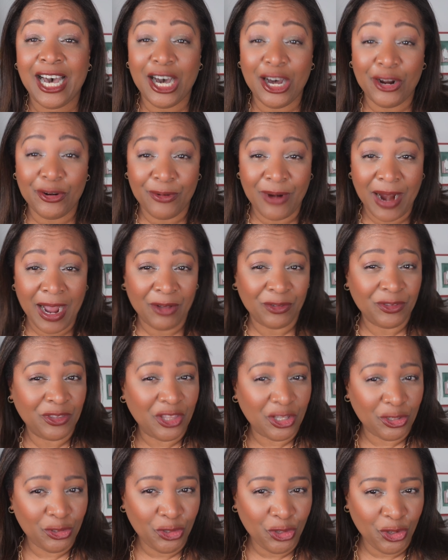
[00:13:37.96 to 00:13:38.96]
around
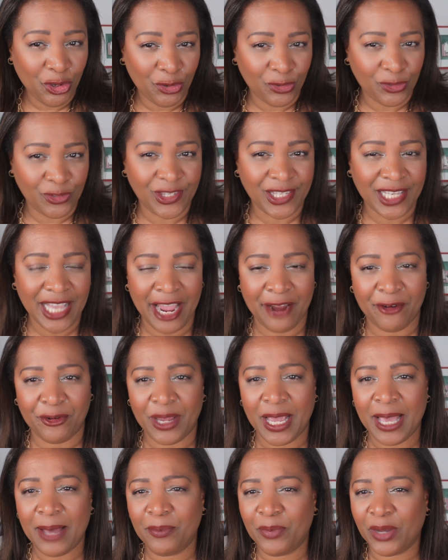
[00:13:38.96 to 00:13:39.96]
the nose
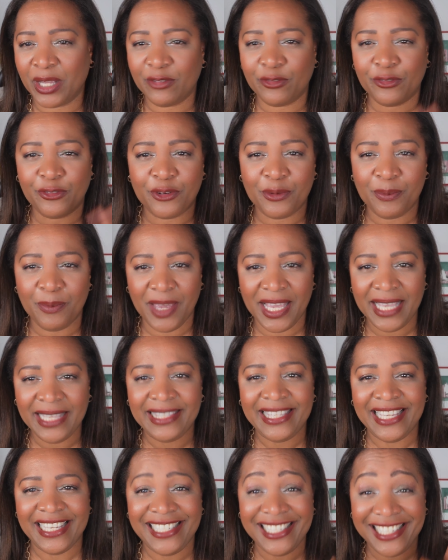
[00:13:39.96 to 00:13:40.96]
area. But for me,
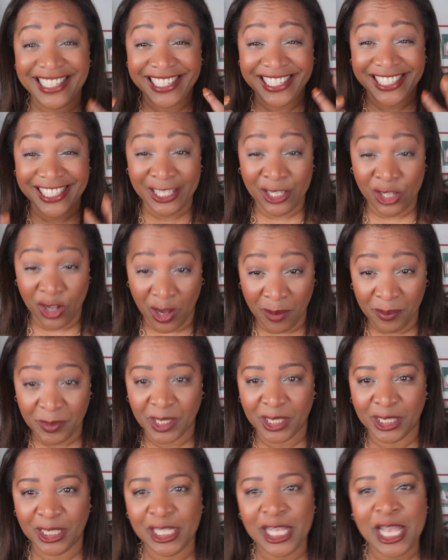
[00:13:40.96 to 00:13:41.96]
this is
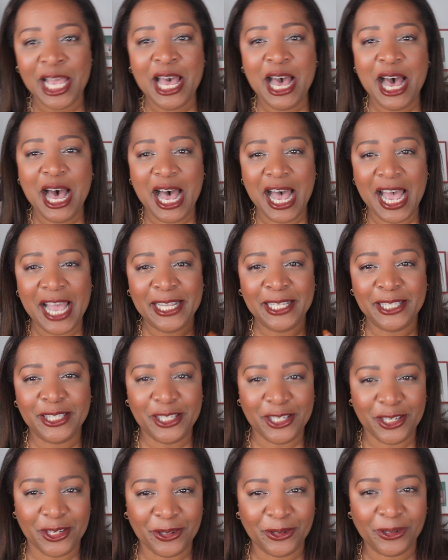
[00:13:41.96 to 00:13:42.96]
normal. I
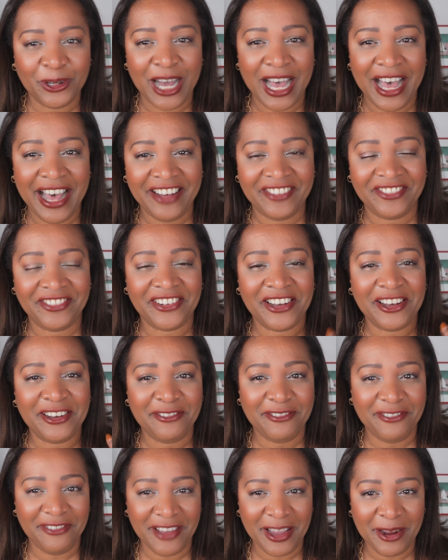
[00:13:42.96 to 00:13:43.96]
do have a
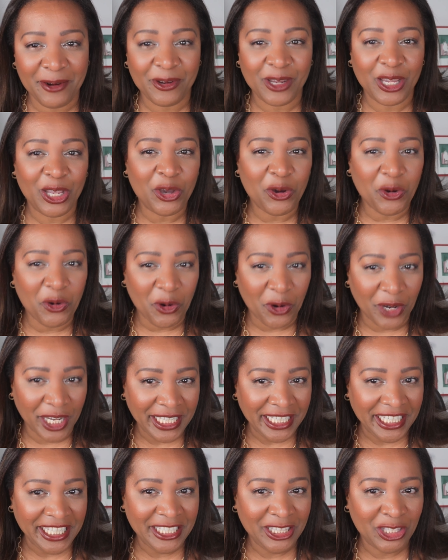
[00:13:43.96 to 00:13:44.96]
very
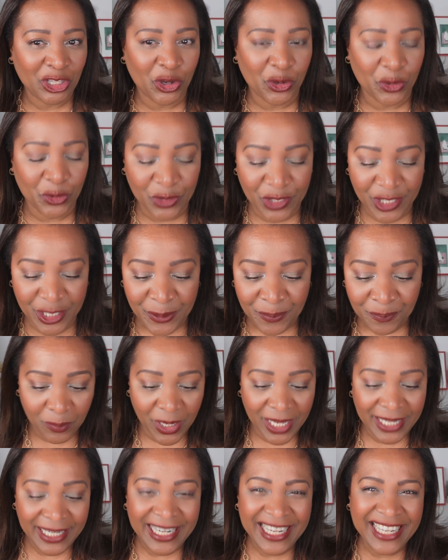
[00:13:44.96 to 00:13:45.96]
oily nose.
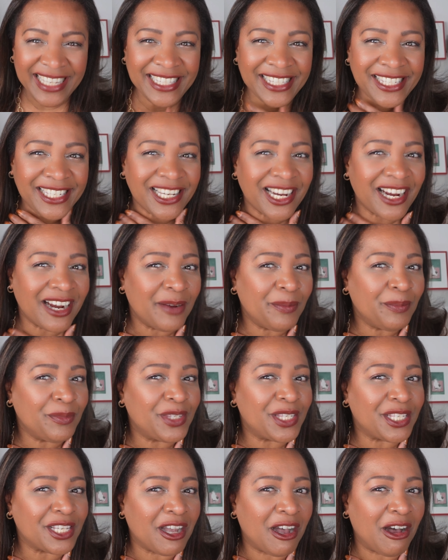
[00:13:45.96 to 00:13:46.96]
But in
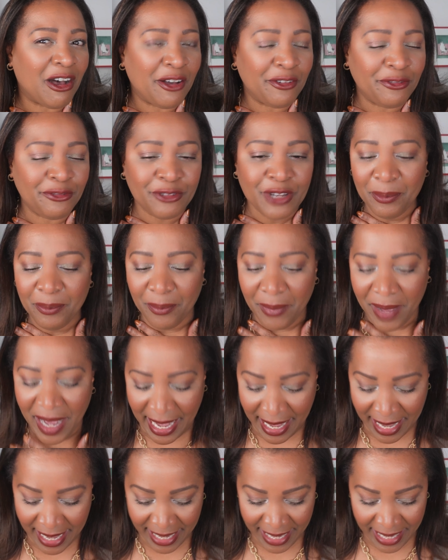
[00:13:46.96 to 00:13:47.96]
terms of
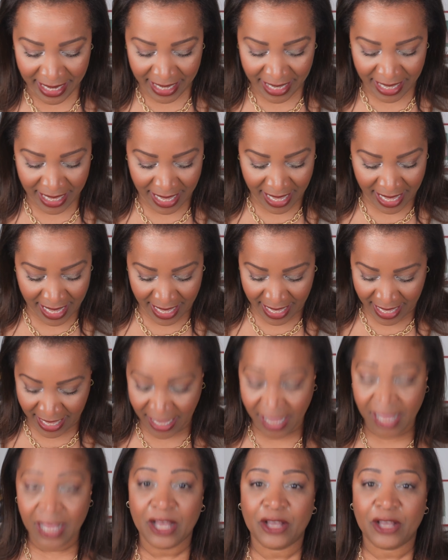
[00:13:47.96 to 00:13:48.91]
my uh,